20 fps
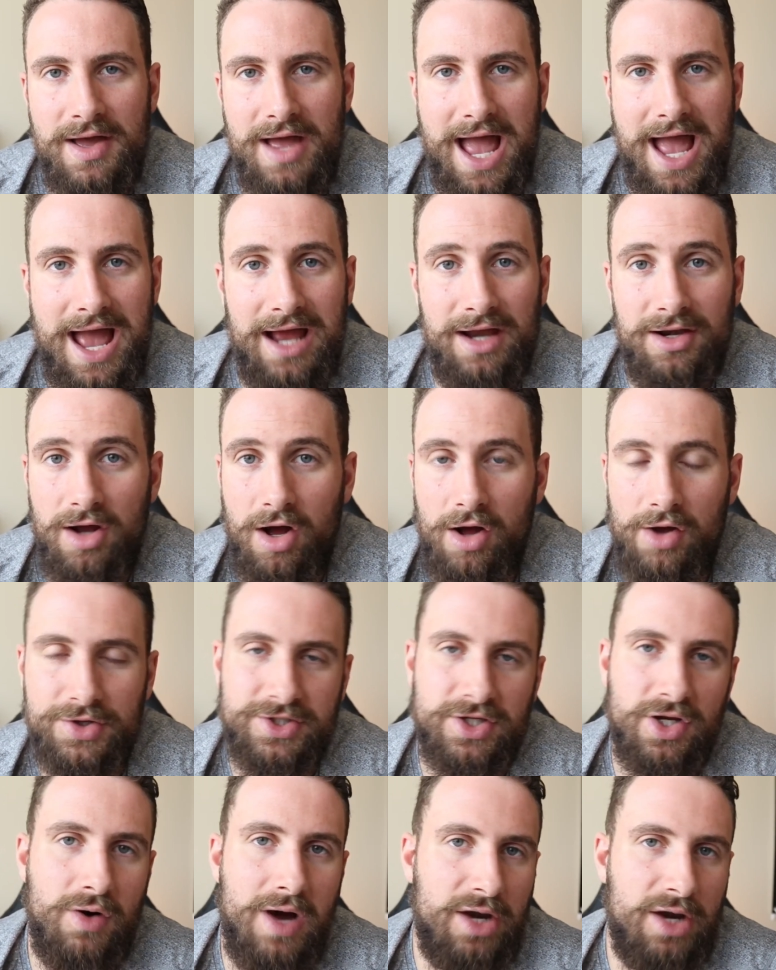And
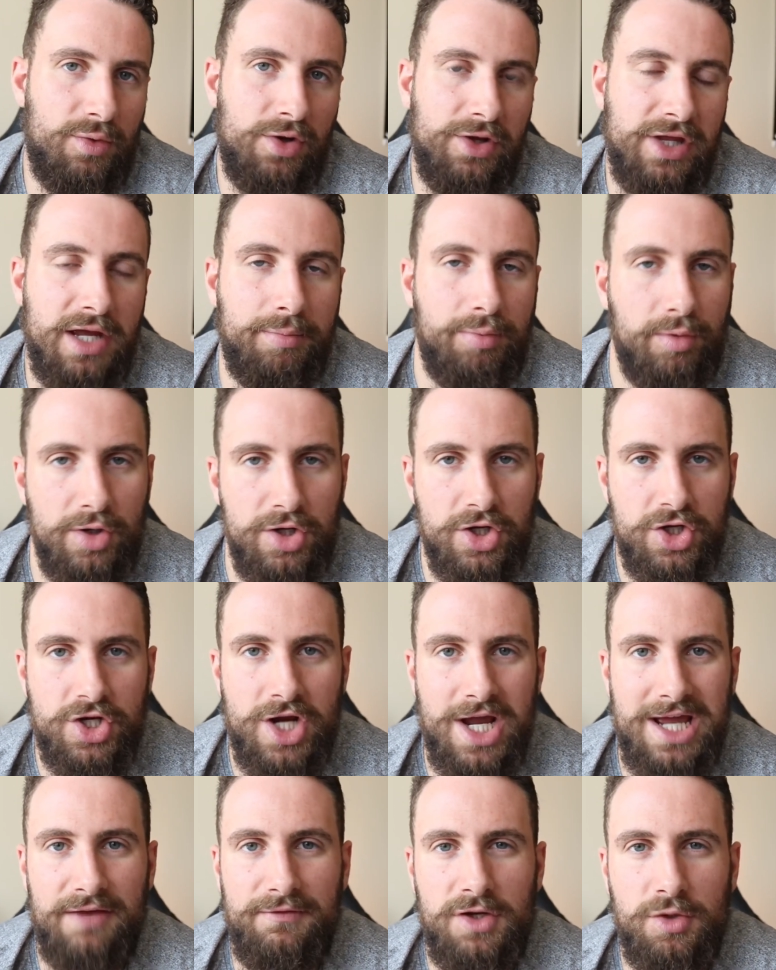also, I'd really
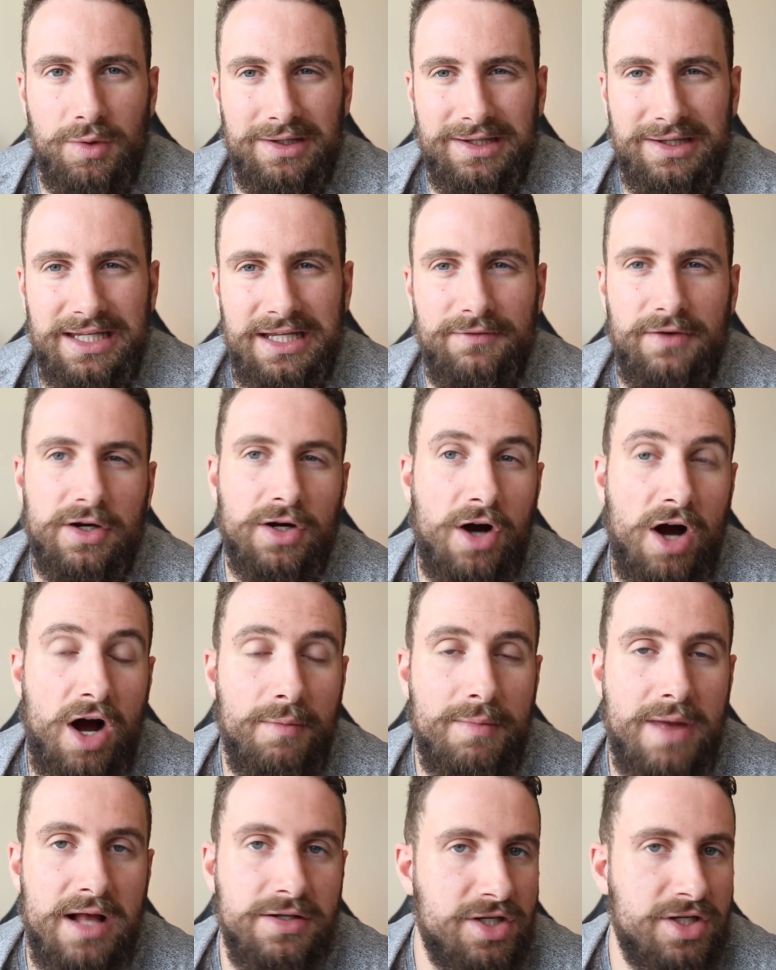appreciate if you would leave a
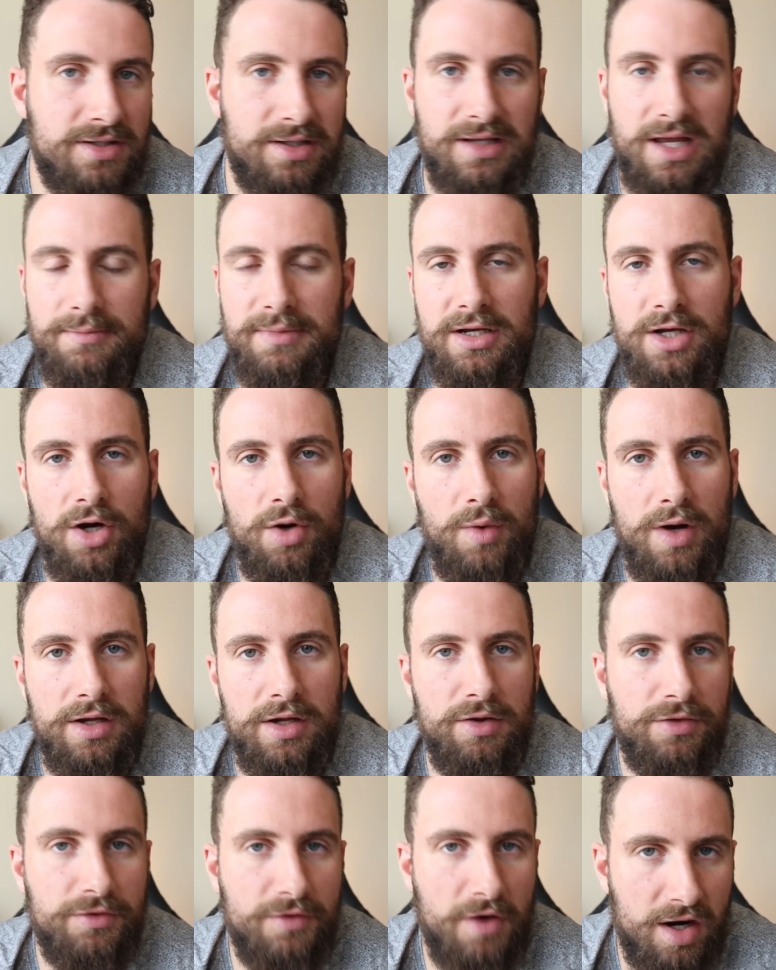comment just to let me know what you
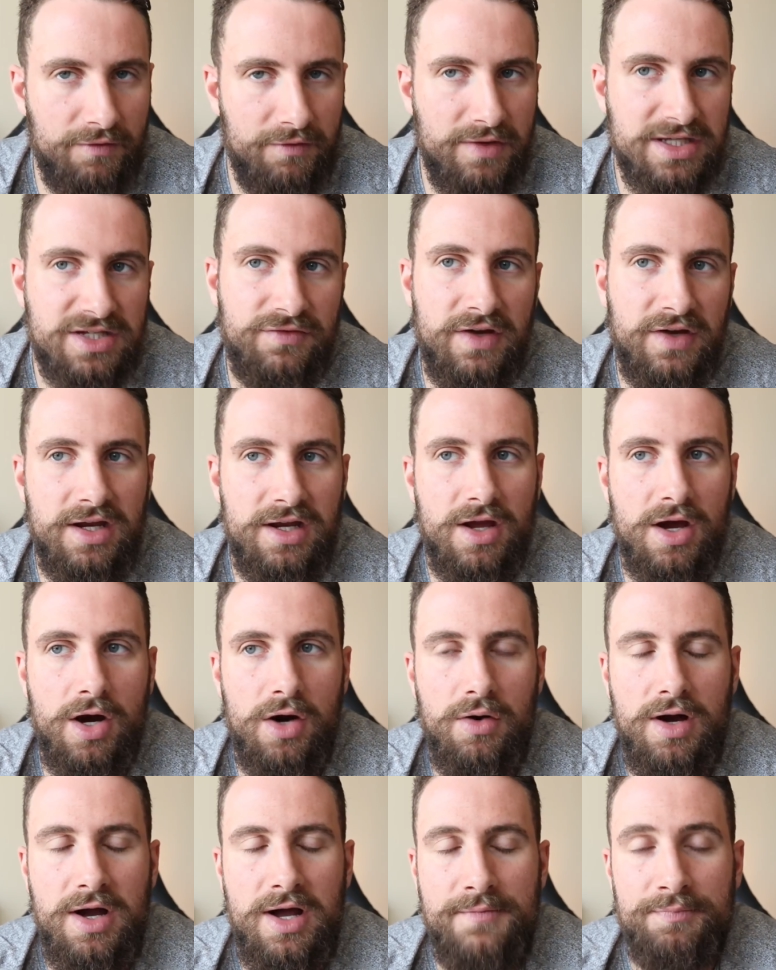thought of this
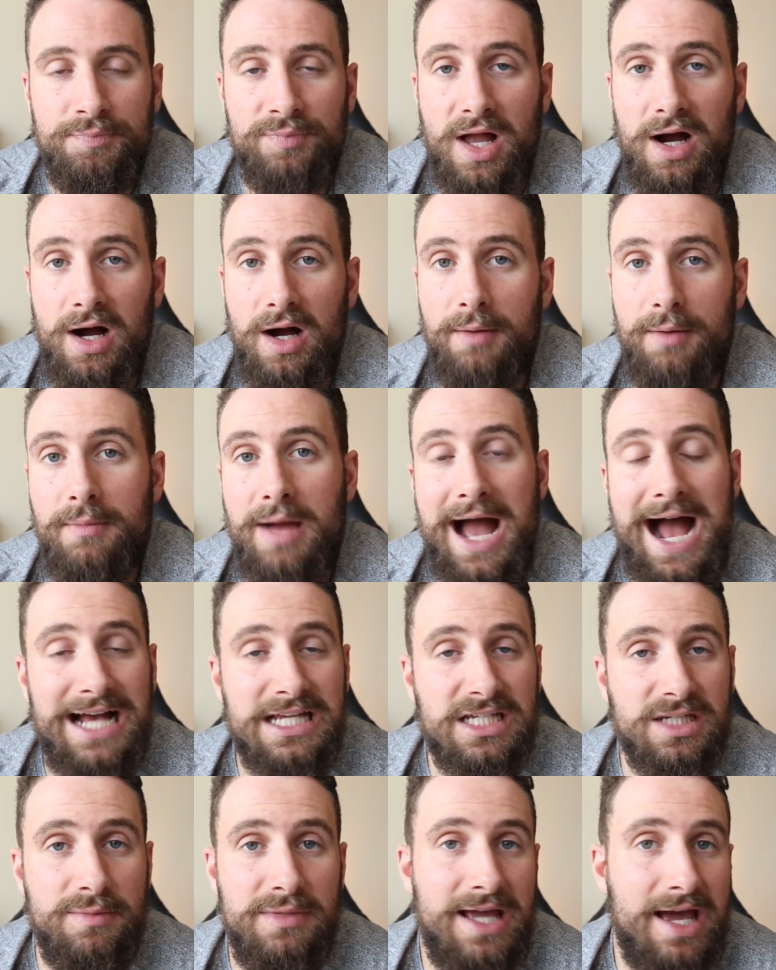video,
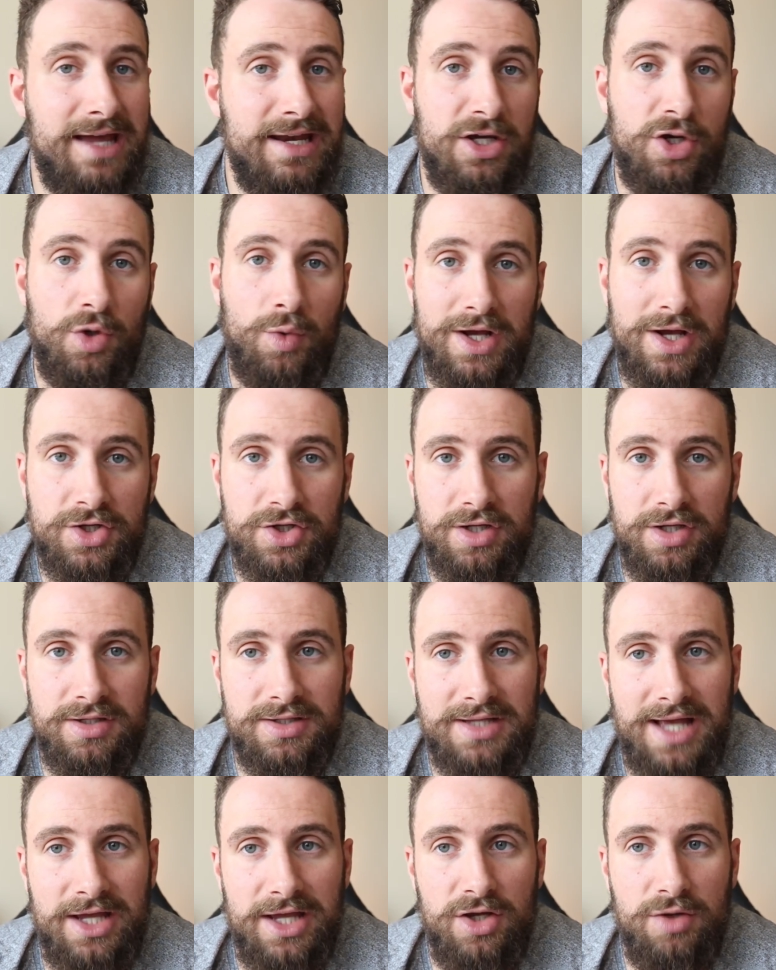ask me any questions
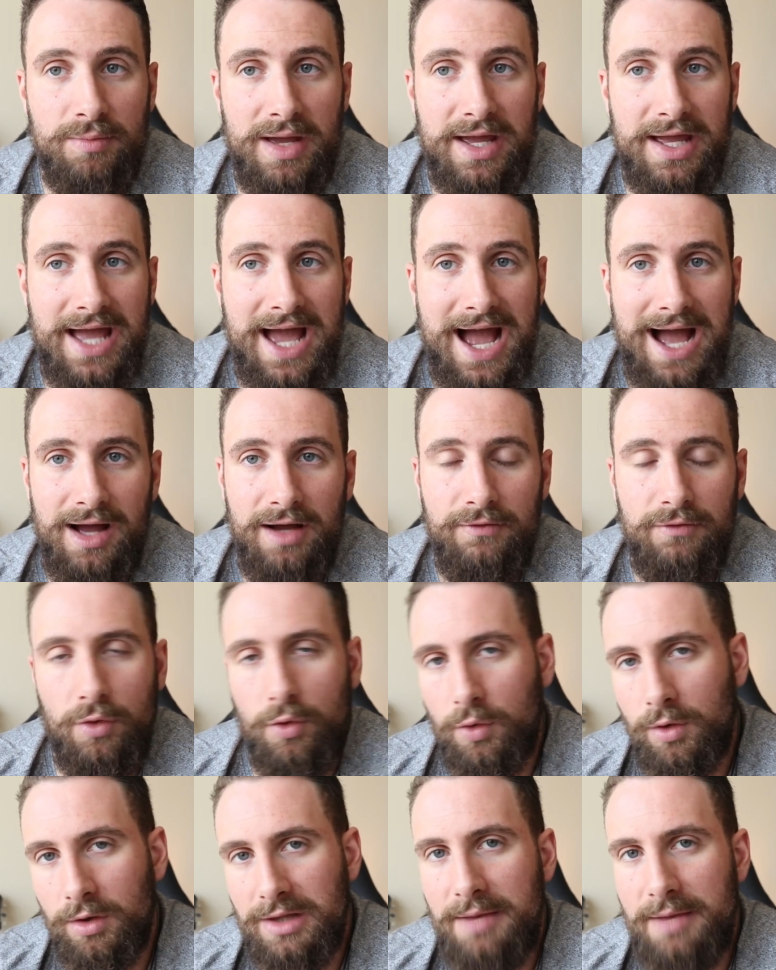that you may have,
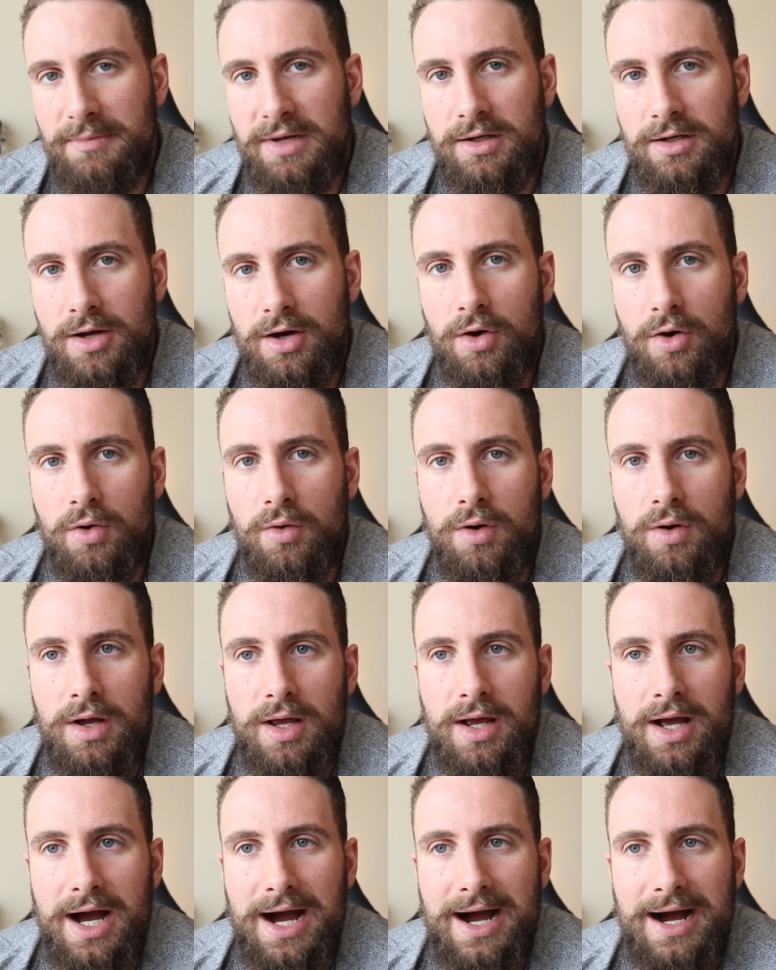or let me know
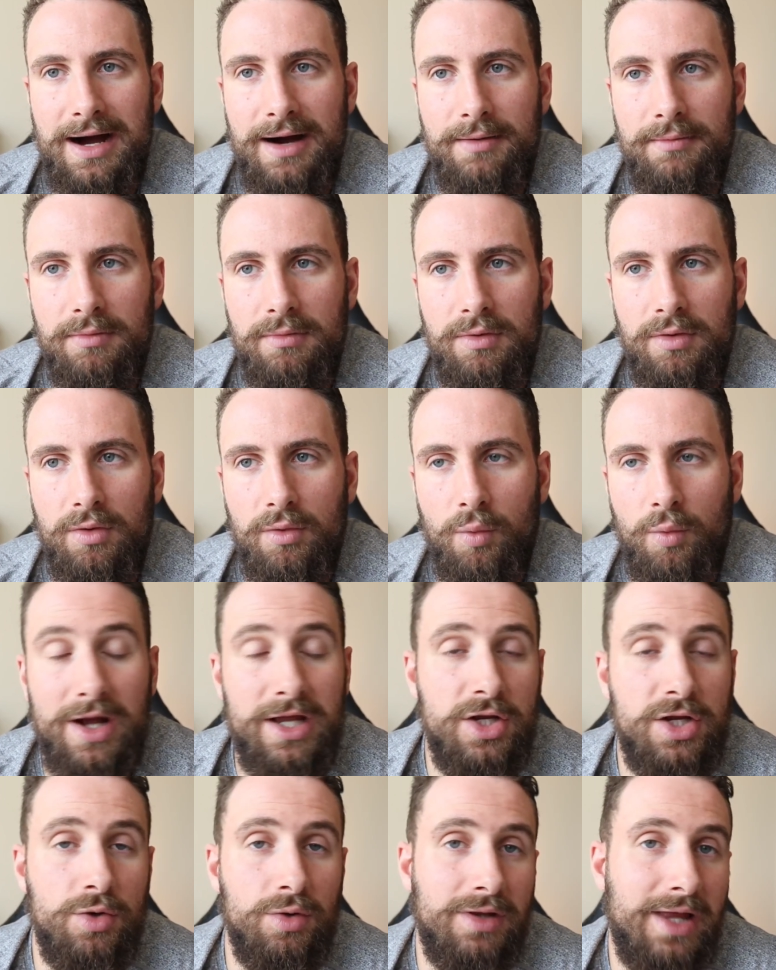what
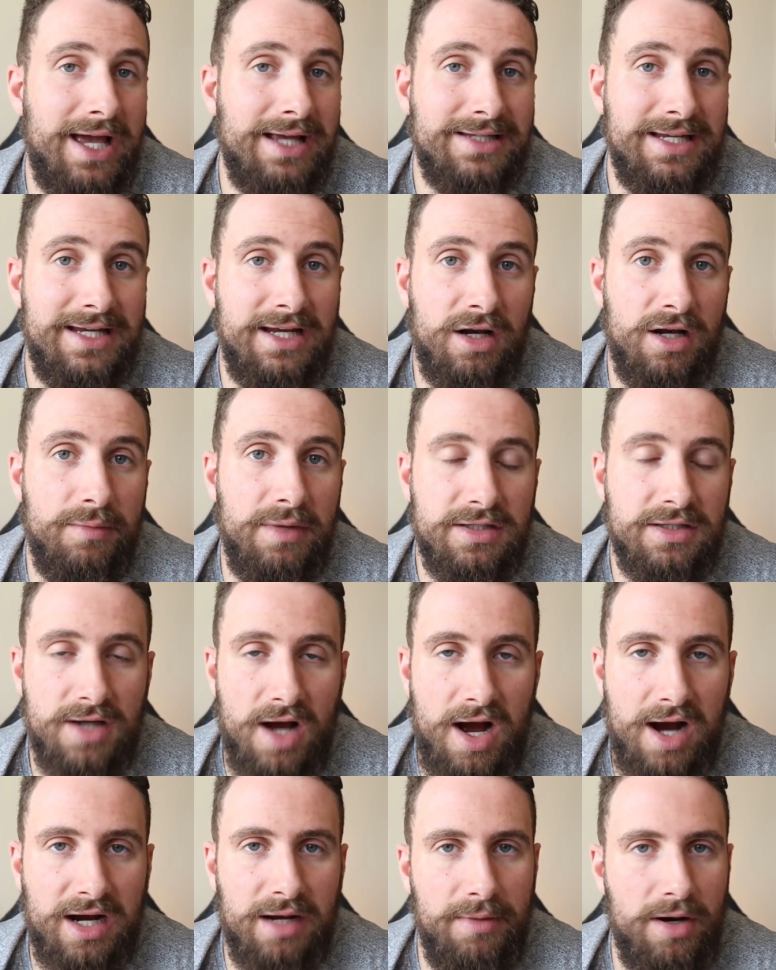you'd like to hear me
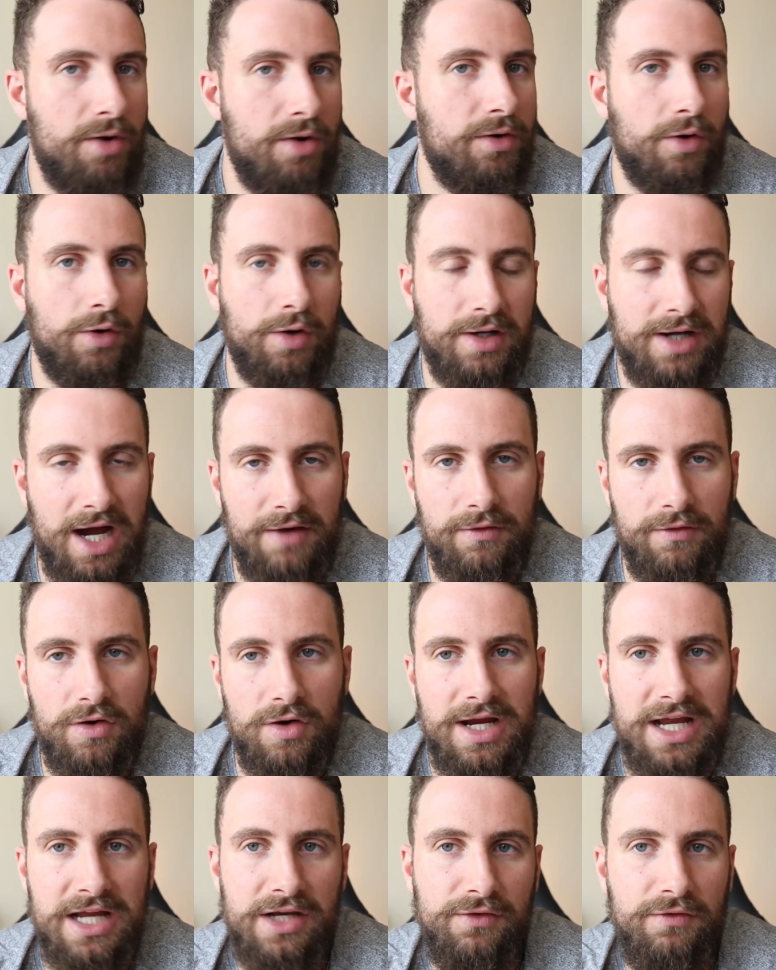talk about or cover
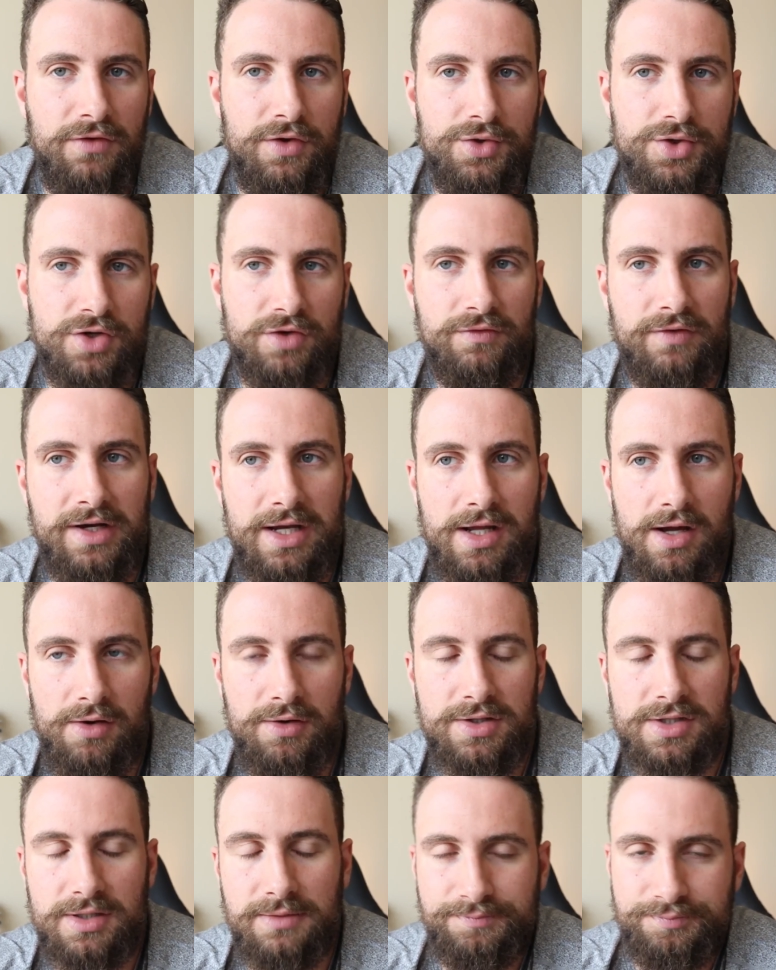in future
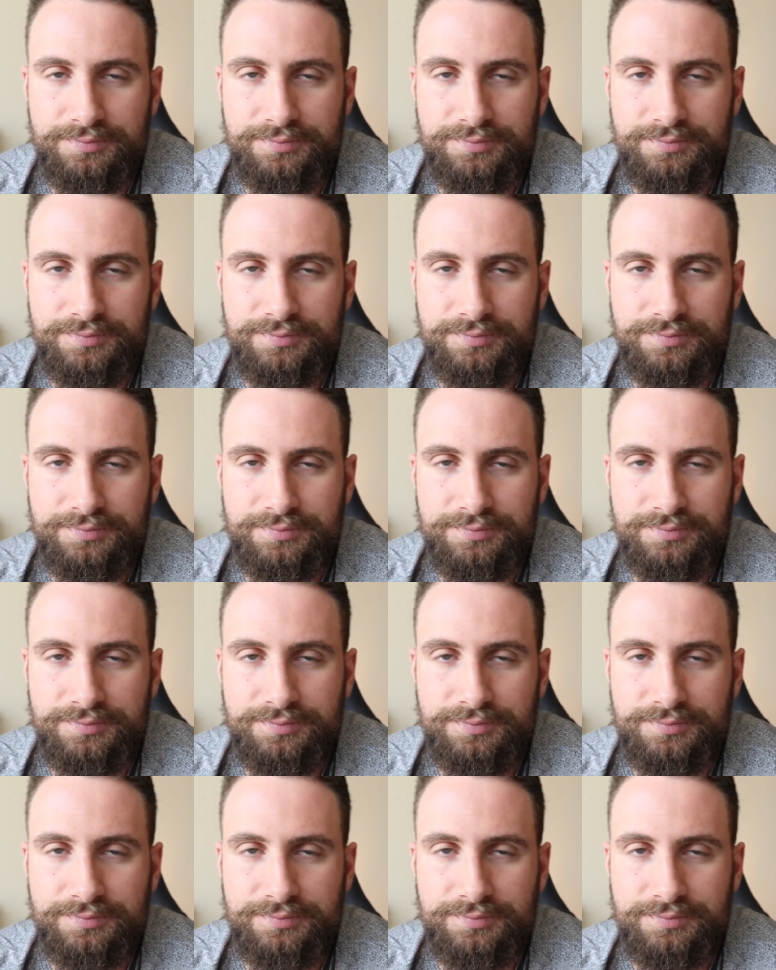videos.